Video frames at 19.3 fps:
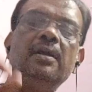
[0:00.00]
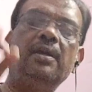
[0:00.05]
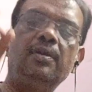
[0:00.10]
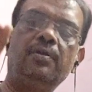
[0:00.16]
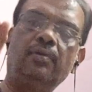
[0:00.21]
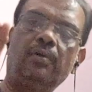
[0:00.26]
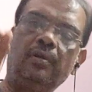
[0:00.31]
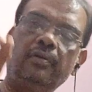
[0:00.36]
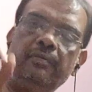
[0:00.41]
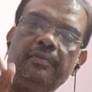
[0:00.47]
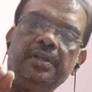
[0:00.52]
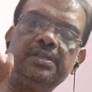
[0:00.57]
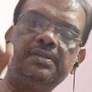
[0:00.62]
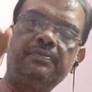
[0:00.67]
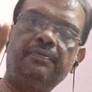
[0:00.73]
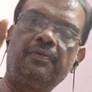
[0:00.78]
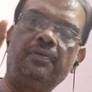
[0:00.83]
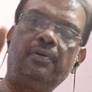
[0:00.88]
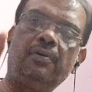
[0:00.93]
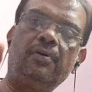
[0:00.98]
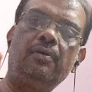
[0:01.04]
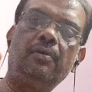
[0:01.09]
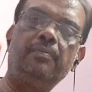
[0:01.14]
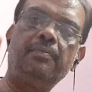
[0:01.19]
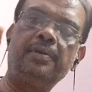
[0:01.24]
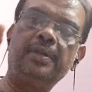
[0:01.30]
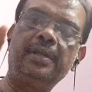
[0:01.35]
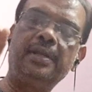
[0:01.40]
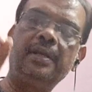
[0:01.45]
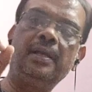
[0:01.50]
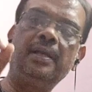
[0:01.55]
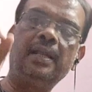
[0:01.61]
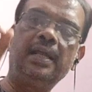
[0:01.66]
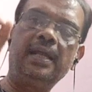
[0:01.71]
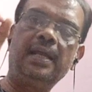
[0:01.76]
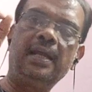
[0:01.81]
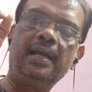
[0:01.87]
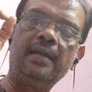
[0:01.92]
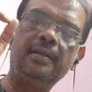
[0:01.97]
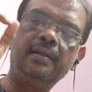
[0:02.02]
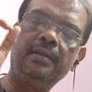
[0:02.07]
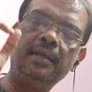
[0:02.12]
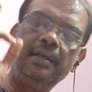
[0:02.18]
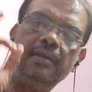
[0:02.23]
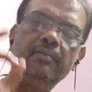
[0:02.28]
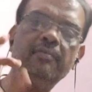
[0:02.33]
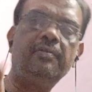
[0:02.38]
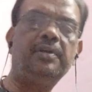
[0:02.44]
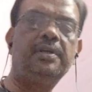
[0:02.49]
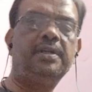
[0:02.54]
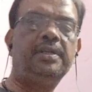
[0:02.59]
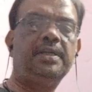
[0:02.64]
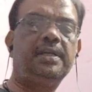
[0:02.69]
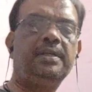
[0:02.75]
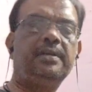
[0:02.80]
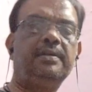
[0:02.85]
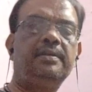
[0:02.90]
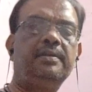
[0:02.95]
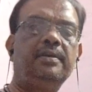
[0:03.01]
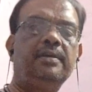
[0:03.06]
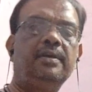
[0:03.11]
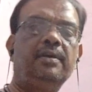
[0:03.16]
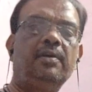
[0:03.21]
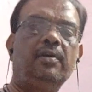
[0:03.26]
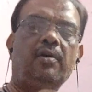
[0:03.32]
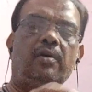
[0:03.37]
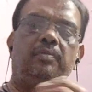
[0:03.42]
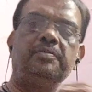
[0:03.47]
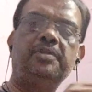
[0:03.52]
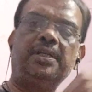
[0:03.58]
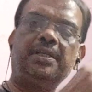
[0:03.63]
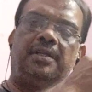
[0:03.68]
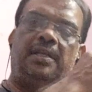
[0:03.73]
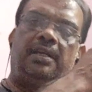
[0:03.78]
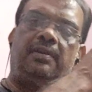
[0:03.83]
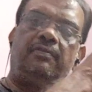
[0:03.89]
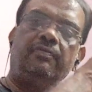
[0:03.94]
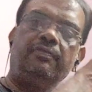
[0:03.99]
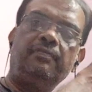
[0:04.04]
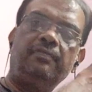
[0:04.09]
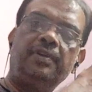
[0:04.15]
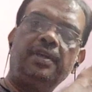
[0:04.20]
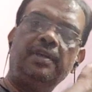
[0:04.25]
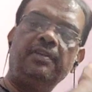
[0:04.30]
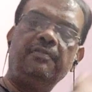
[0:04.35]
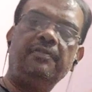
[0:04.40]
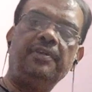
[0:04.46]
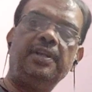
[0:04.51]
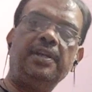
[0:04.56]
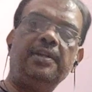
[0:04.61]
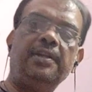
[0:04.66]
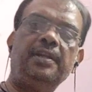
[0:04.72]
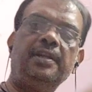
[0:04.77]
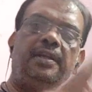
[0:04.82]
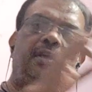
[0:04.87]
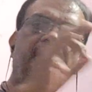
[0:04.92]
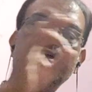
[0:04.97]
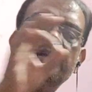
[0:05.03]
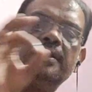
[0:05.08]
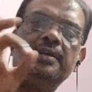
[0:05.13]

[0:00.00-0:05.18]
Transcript: it always form real and inverted. Object at infinity.